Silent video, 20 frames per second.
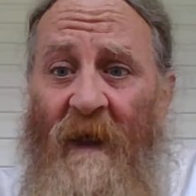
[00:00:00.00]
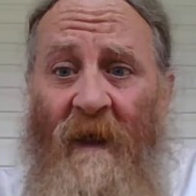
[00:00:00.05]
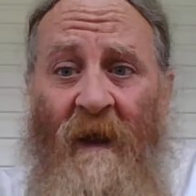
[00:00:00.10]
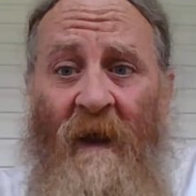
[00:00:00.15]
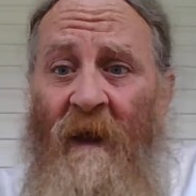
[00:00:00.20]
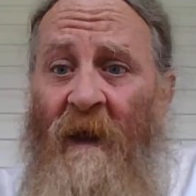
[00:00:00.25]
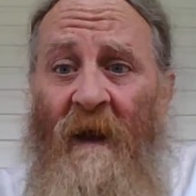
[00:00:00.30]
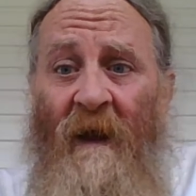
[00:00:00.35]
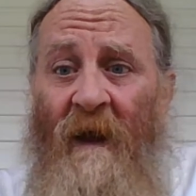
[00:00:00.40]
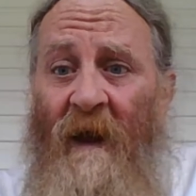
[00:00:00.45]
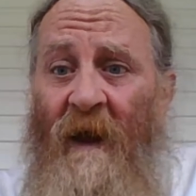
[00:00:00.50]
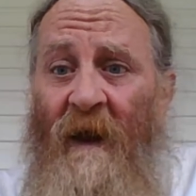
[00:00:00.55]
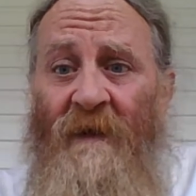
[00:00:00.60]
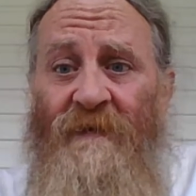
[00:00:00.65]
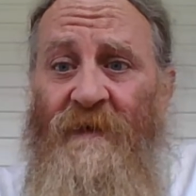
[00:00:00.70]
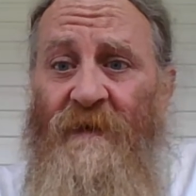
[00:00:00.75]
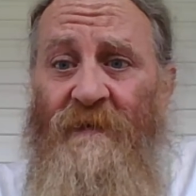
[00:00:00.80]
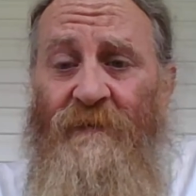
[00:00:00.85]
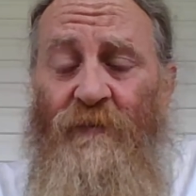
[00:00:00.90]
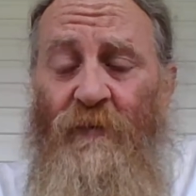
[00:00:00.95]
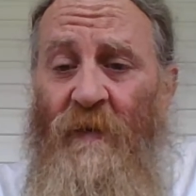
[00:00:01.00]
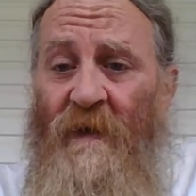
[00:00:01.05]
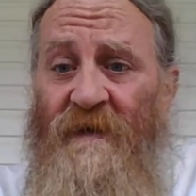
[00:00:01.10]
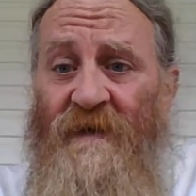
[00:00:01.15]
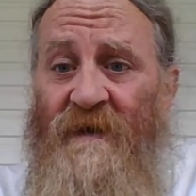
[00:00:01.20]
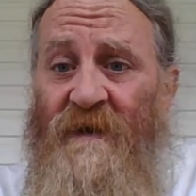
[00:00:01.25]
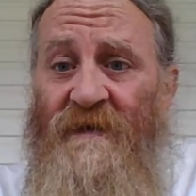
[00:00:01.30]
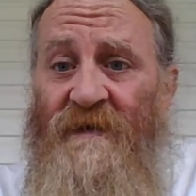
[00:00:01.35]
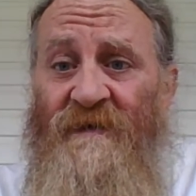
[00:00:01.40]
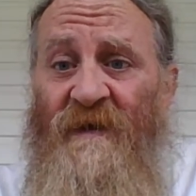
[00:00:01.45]
I, I just
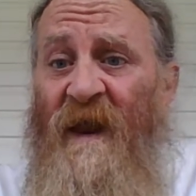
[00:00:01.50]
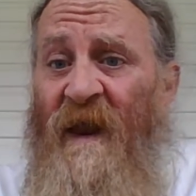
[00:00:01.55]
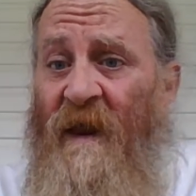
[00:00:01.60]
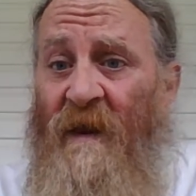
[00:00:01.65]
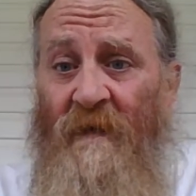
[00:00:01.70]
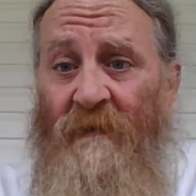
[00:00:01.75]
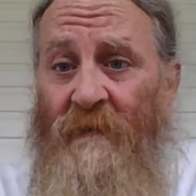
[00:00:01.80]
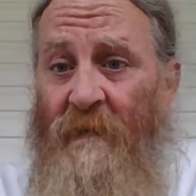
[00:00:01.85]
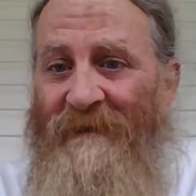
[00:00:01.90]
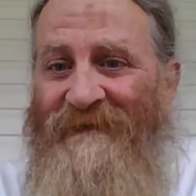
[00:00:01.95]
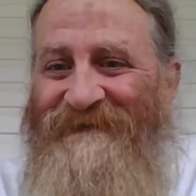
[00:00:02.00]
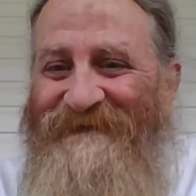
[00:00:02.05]
wasn't content